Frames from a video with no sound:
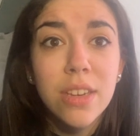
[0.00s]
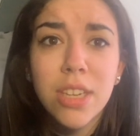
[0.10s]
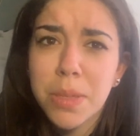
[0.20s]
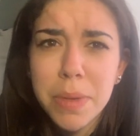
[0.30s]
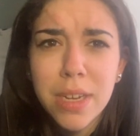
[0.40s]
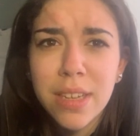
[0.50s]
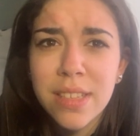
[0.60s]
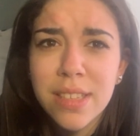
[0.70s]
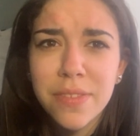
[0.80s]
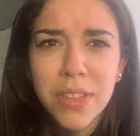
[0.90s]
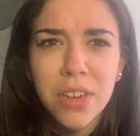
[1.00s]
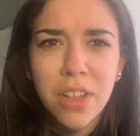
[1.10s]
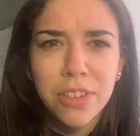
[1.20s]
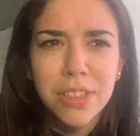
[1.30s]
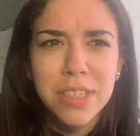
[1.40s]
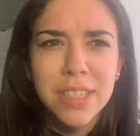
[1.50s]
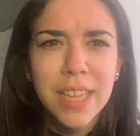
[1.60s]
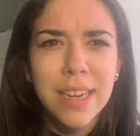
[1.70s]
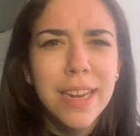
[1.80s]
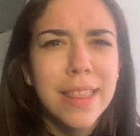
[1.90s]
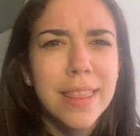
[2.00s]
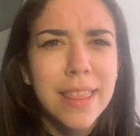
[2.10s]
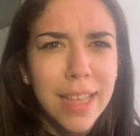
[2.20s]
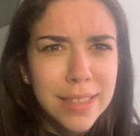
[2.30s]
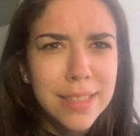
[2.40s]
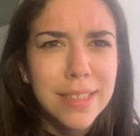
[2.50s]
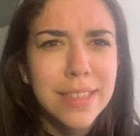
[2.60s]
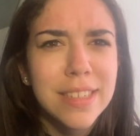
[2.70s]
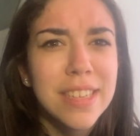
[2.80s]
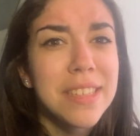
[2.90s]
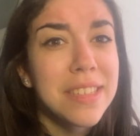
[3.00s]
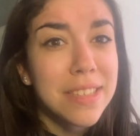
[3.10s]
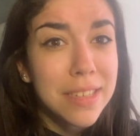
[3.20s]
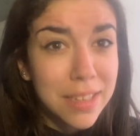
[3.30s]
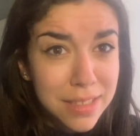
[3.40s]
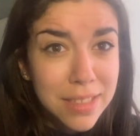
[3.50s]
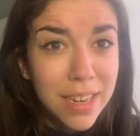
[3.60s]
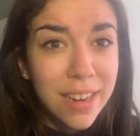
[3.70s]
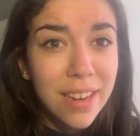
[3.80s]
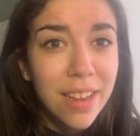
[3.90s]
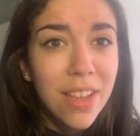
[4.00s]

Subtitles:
just because of their color of their skin, and that's disgusting.